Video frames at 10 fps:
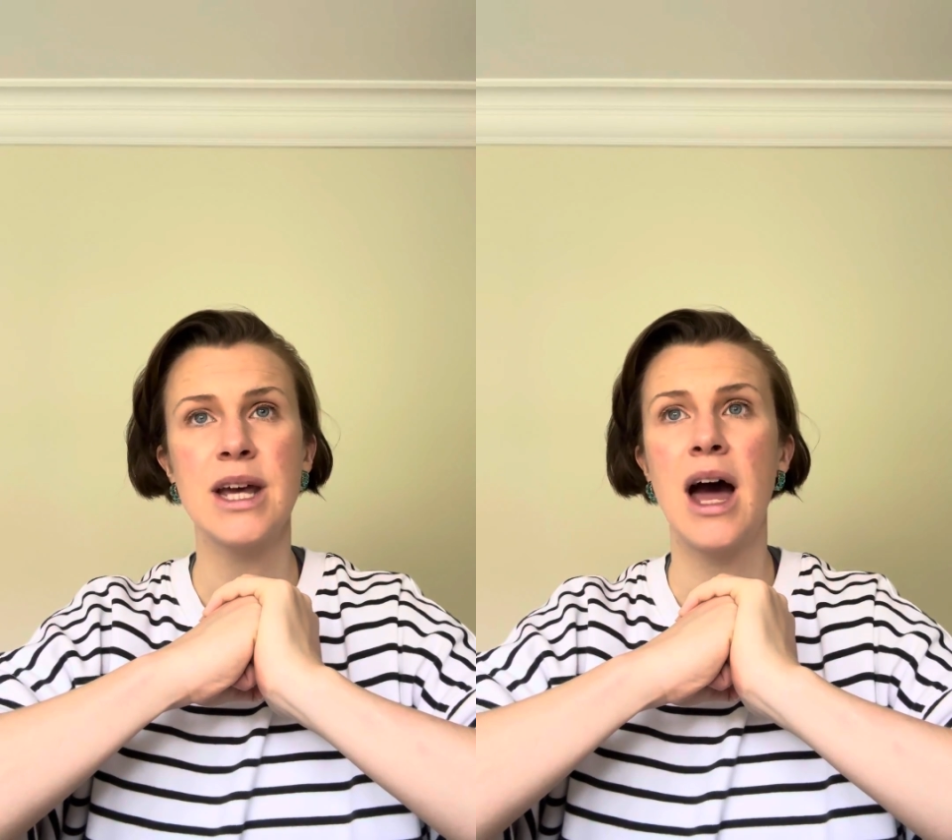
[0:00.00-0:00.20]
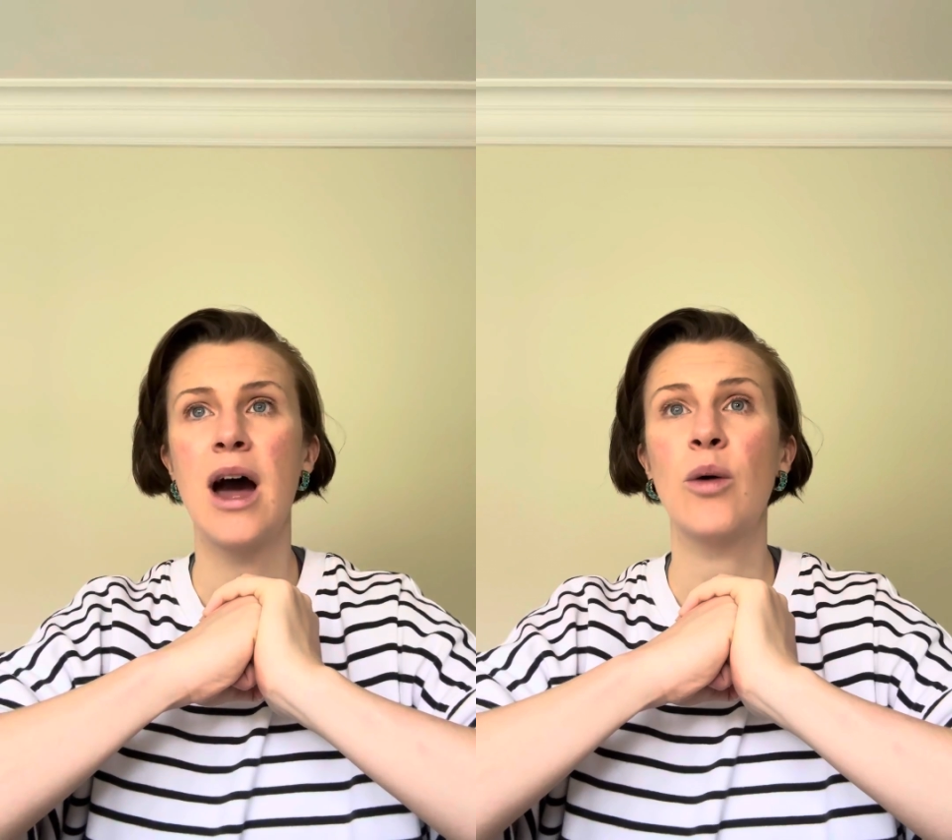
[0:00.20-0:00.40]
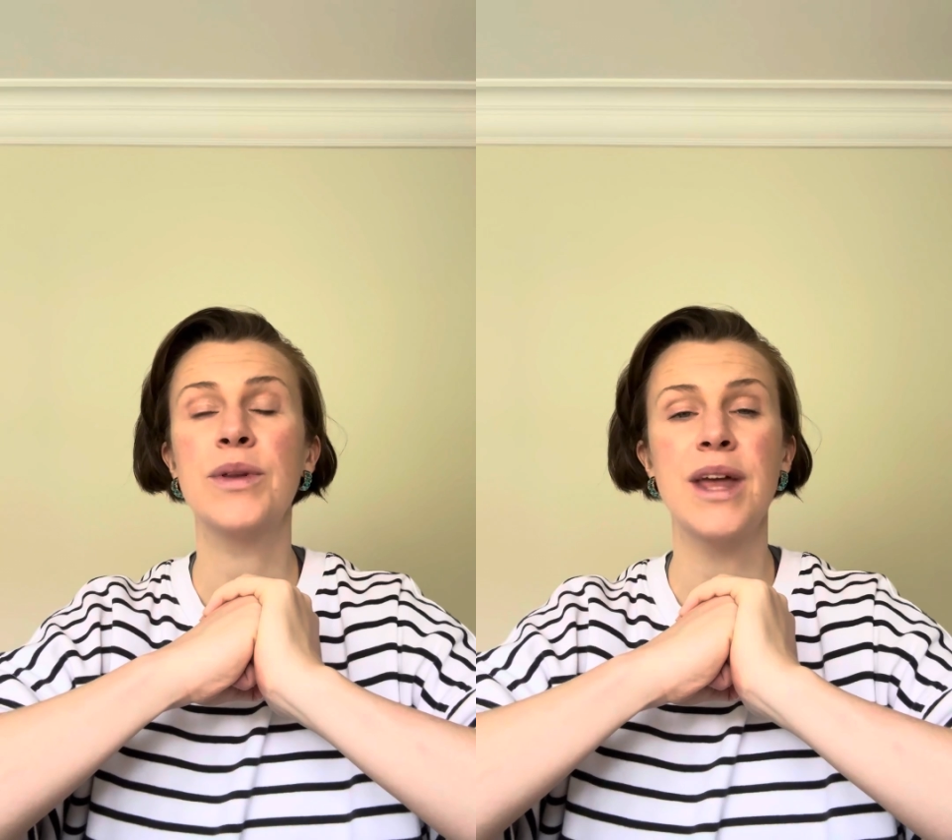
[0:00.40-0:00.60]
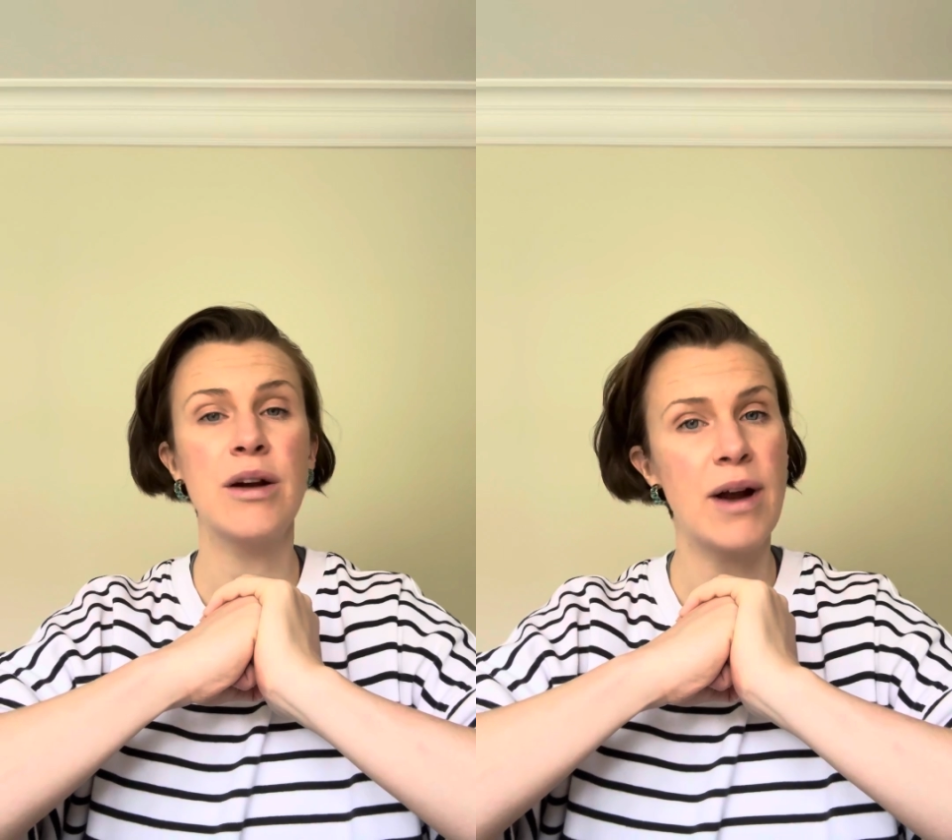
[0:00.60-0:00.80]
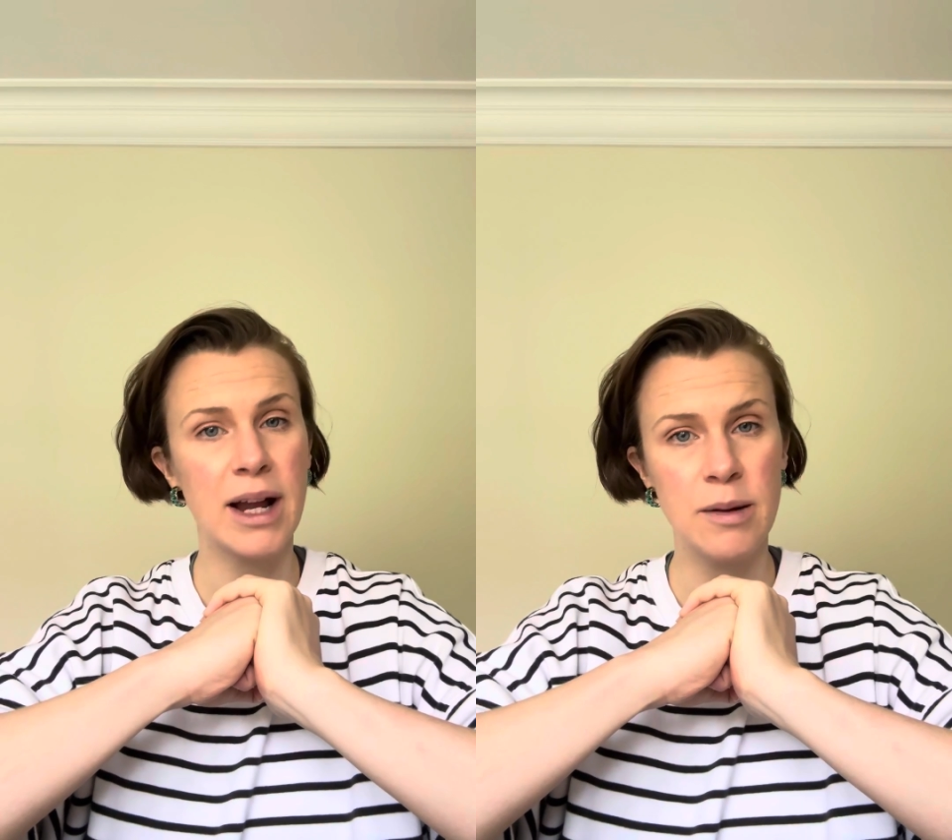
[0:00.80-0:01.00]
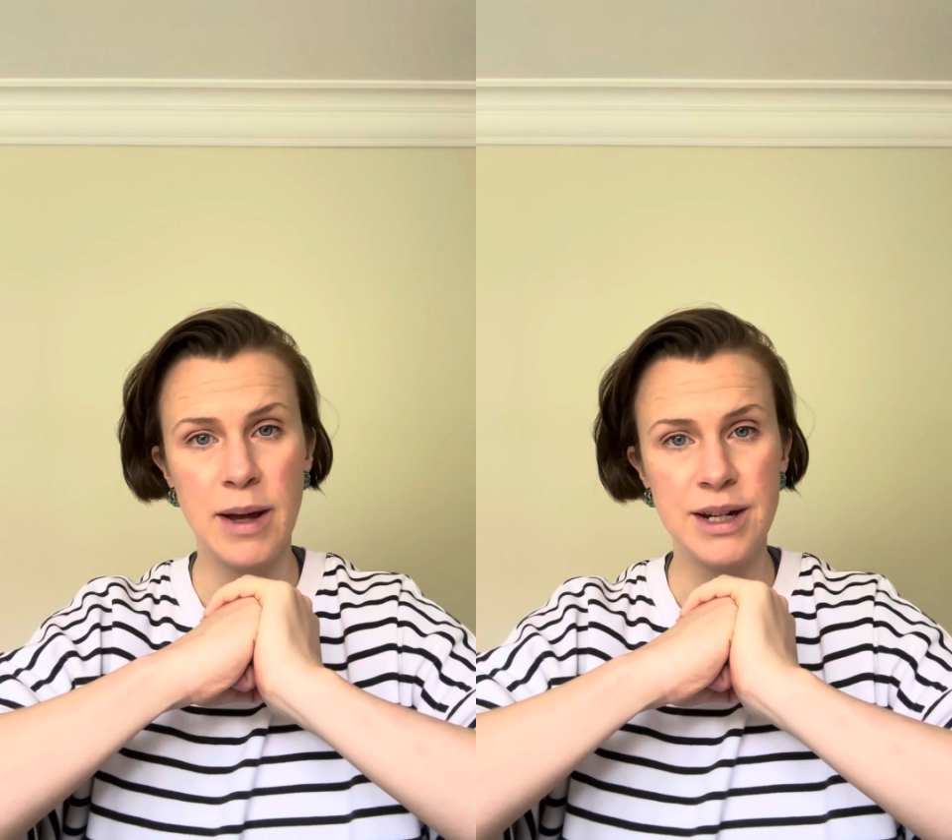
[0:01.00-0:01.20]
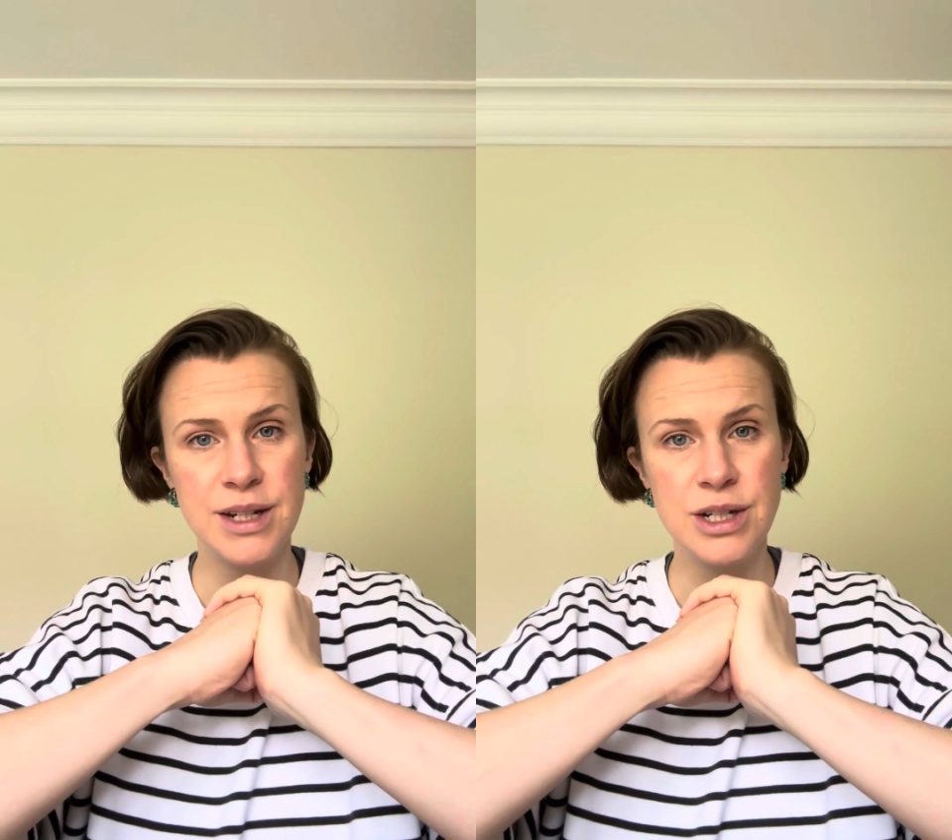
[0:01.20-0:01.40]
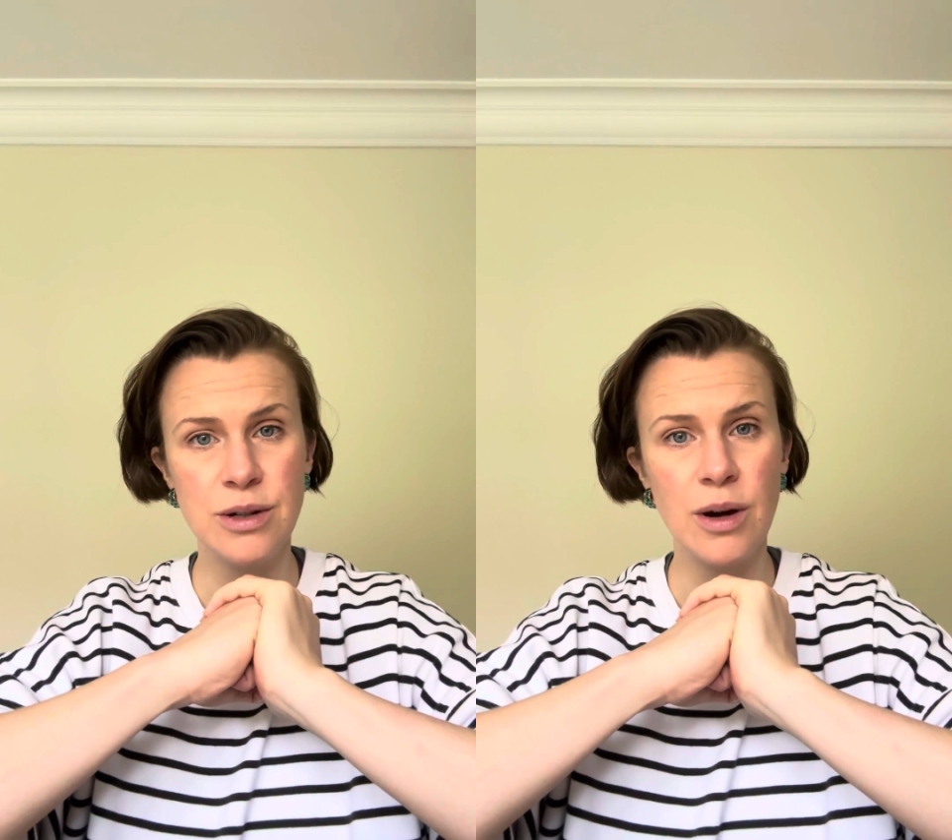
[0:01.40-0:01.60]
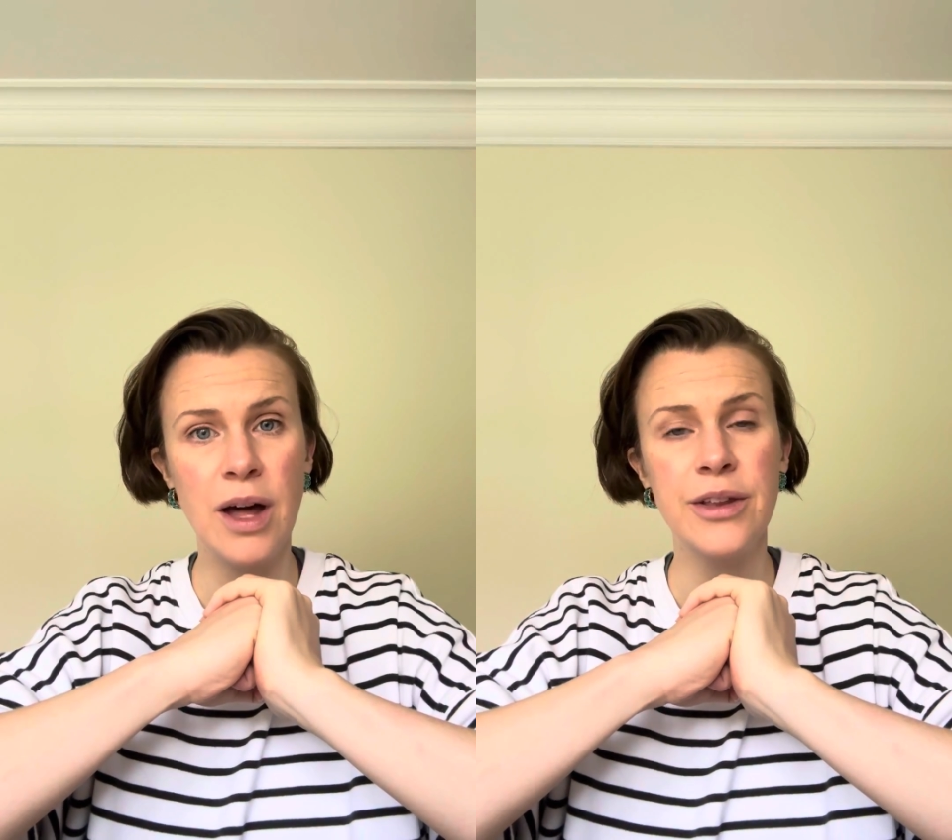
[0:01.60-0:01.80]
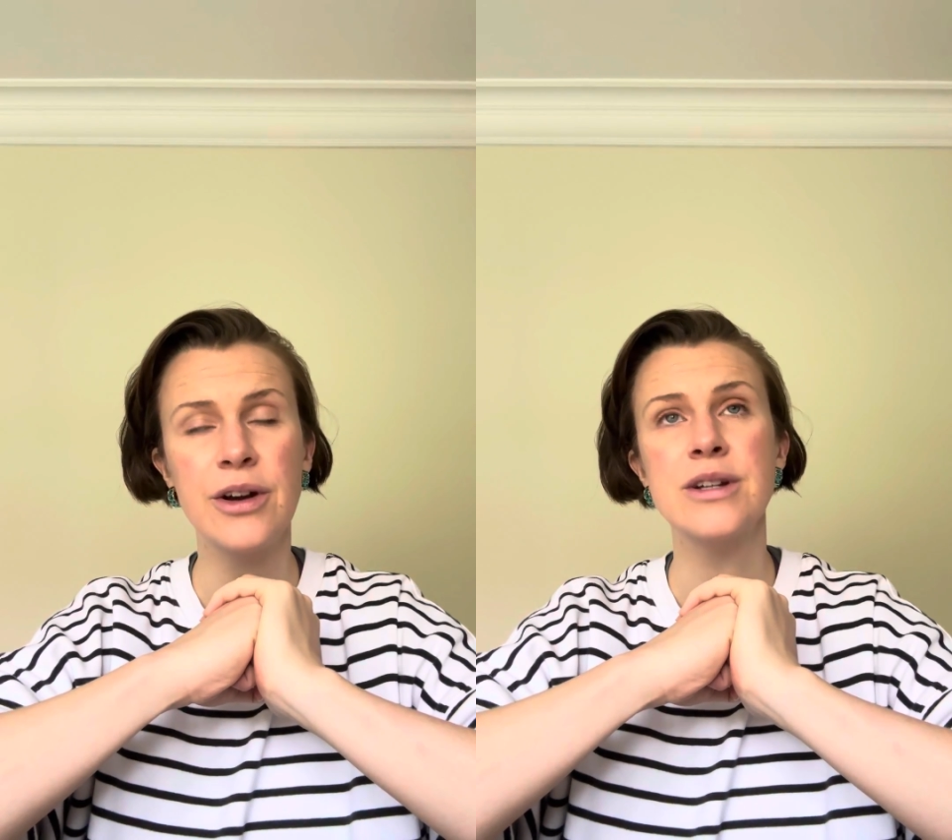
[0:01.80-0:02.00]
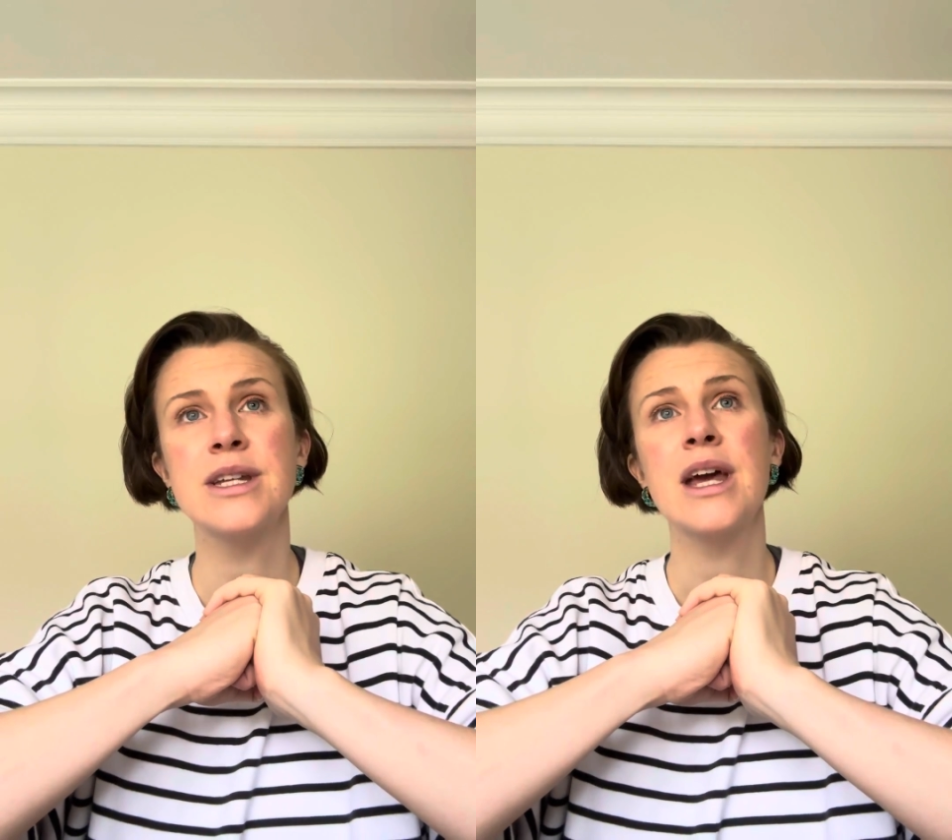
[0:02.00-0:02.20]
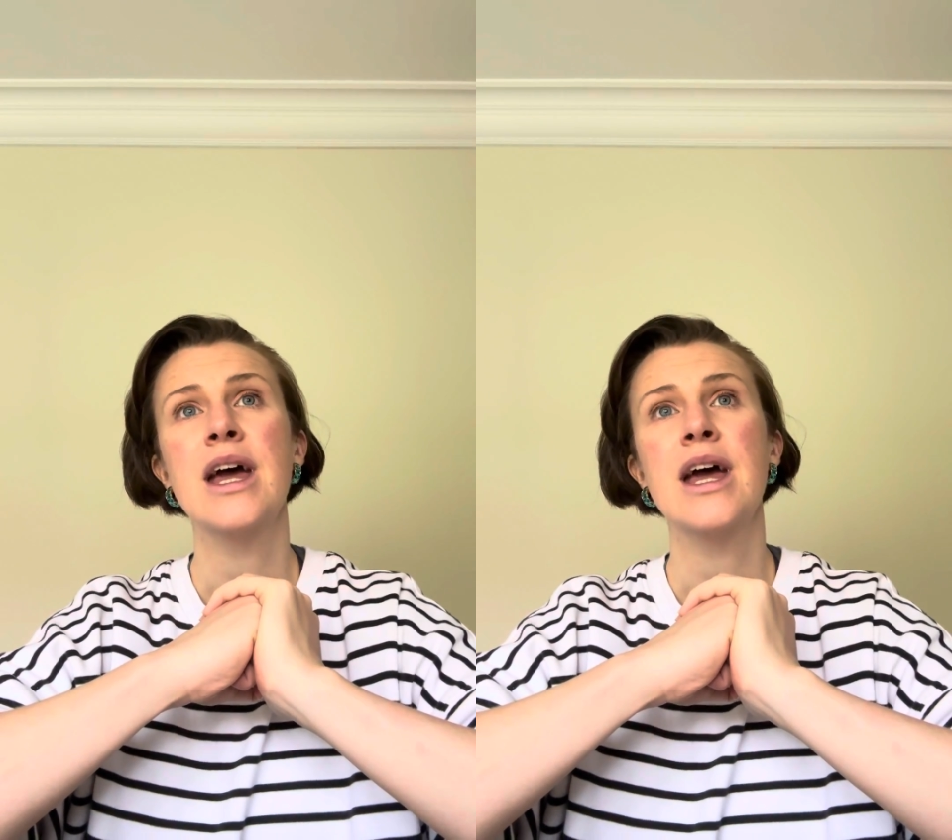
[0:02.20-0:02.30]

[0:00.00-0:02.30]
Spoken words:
Would they recommend it to others?